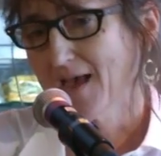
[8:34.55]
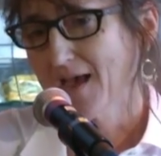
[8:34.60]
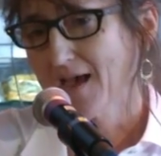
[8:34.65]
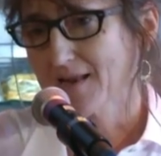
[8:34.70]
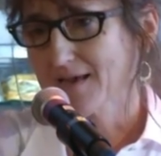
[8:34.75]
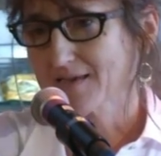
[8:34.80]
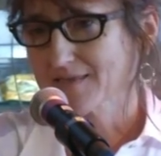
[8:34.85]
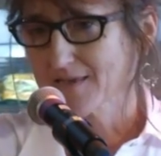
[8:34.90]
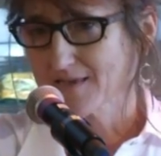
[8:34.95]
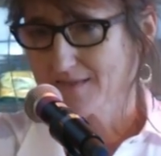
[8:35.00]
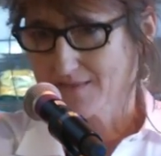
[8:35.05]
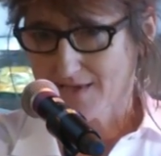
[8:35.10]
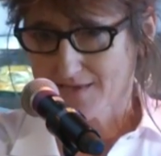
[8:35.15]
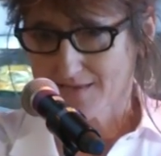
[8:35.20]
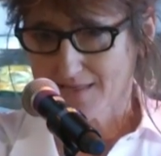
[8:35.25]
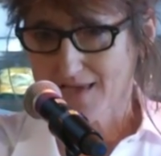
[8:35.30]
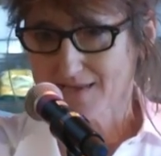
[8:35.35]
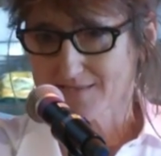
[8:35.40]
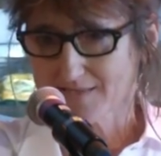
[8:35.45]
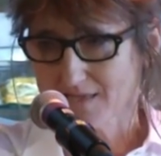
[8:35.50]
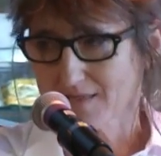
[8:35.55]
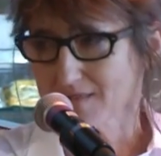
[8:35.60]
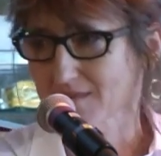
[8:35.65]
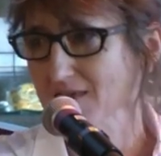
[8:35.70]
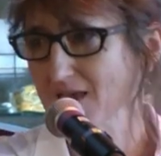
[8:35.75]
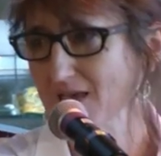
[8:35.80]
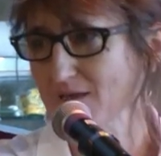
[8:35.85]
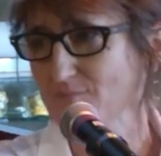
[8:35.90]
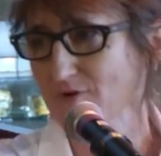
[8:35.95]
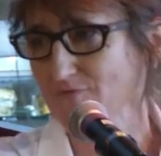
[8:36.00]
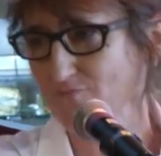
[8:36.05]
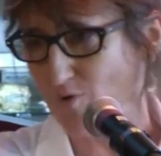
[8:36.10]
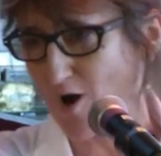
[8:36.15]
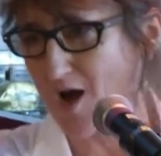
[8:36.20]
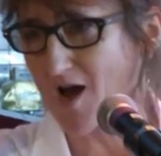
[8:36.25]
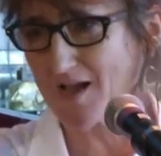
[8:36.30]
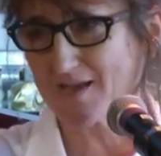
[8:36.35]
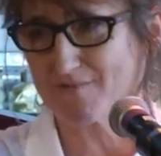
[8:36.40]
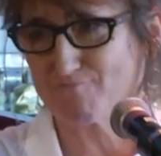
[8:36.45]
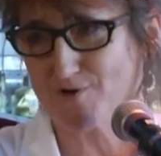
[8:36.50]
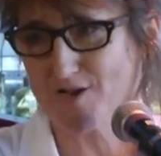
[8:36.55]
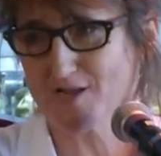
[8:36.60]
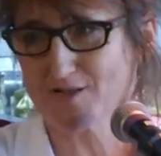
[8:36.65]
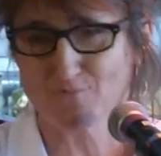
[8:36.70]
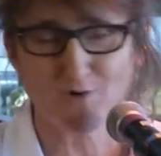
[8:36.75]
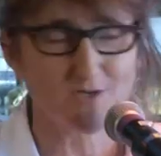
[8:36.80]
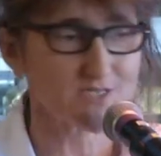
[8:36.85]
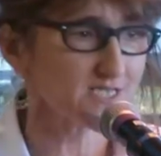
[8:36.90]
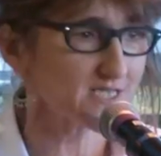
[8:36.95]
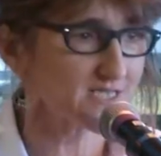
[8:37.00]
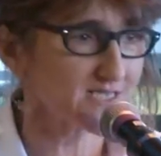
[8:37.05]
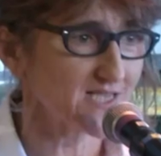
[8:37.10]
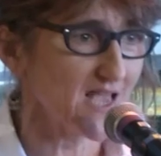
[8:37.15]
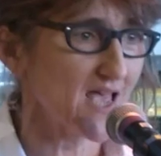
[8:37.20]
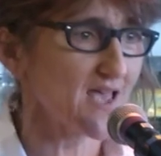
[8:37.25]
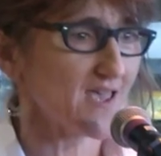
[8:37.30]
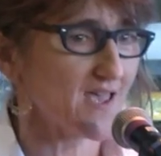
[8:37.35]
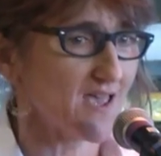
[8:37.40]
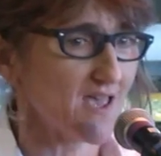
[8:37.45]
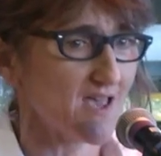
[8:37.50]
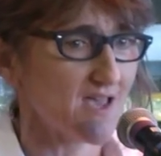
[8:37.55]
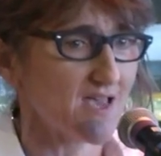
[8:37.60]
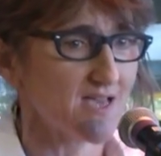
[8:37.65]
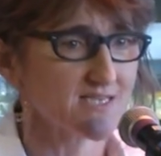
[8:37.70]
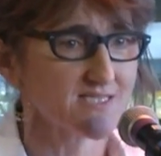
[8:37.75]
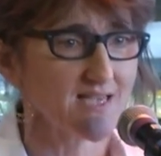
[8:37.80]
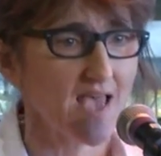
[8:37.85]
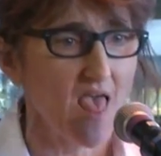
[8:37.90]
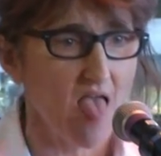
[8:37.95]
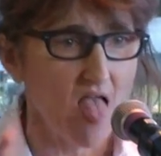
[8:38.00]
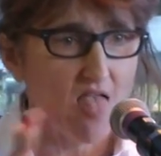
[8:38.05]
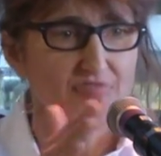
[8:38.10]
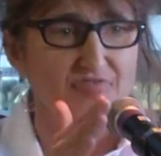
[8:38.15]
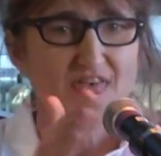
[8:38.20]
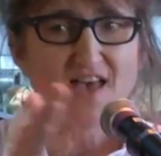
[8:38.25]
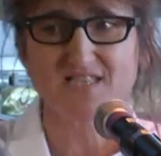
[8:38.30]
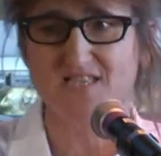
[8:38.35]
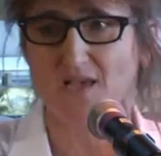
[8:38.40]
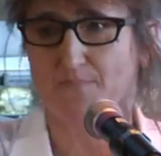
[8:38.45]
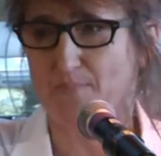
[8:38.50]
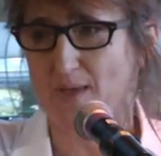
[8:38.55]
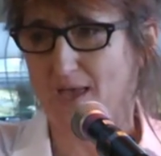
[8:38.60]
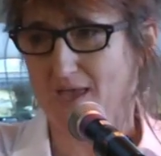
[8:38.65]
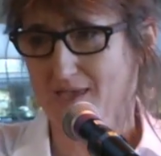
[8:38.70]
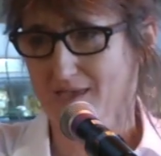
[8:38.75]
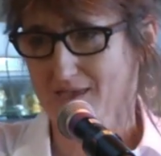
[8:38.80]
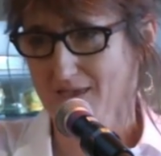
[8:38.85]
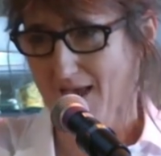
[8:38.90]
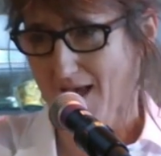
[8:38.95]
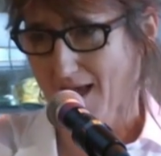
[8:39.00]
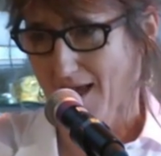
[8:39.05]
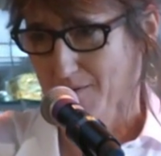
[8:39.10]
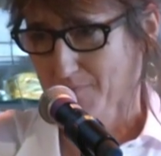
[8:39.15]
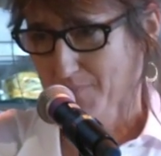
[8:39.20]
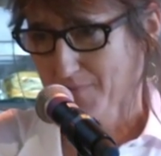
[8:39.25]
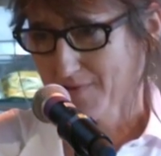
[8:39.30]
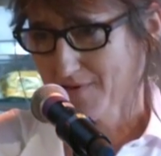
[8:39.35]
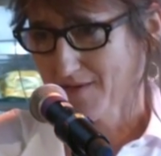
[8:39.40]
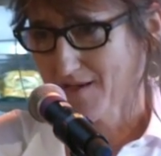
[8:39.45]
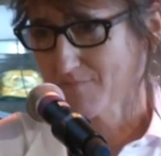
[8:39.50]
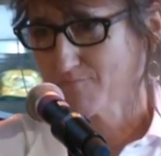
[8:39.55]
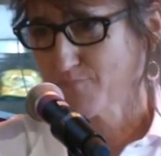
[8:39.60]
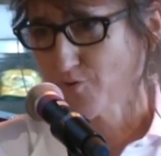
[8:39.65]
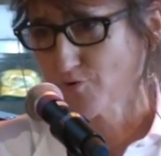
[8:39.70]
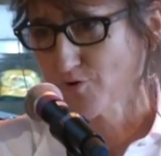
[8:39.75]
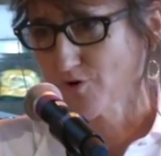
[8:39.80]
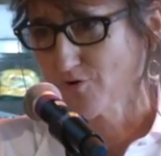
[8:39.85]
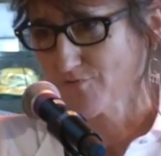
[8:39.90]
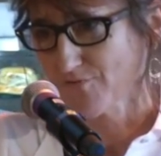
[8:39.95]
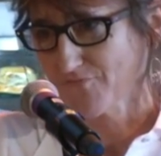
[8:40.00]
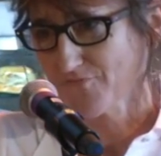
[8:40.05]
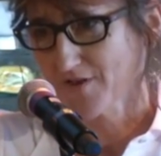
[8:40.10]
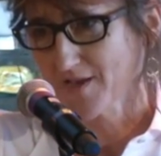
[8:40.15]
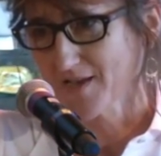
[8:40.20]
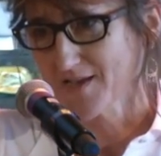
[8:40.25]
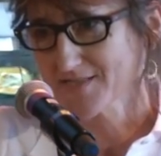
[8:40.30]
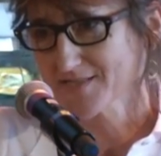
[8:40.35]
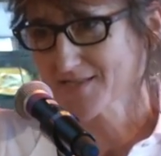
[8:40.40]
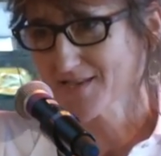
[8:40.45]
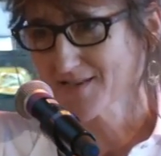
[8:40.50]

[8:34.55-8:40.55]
And I think that that's a theme of what I really want to say here, is there's a big gap, and pornography